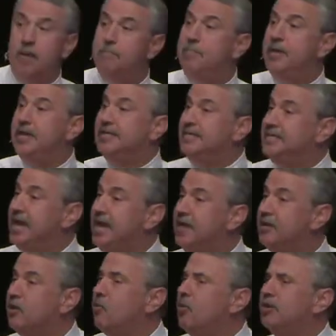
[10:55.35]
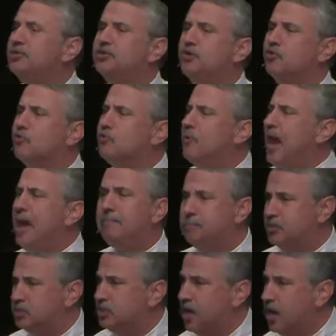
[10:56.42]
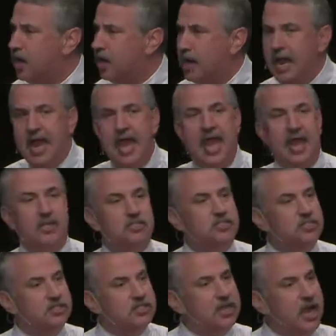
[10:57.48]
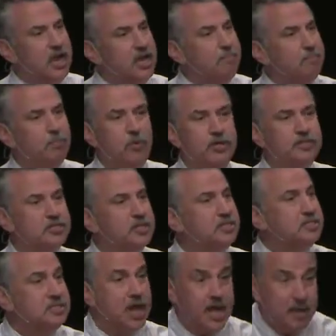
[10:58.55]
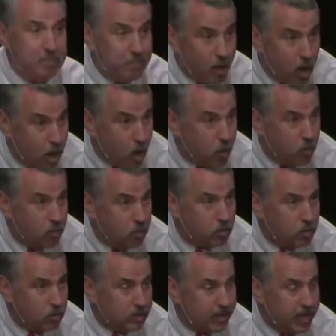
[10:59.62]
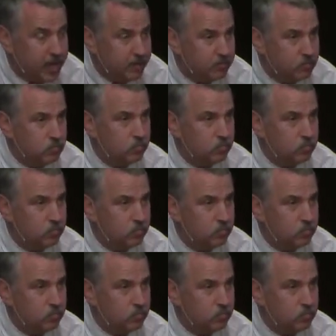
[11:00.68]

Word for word: Big data was a rap star. And Skype was a typo. Okay?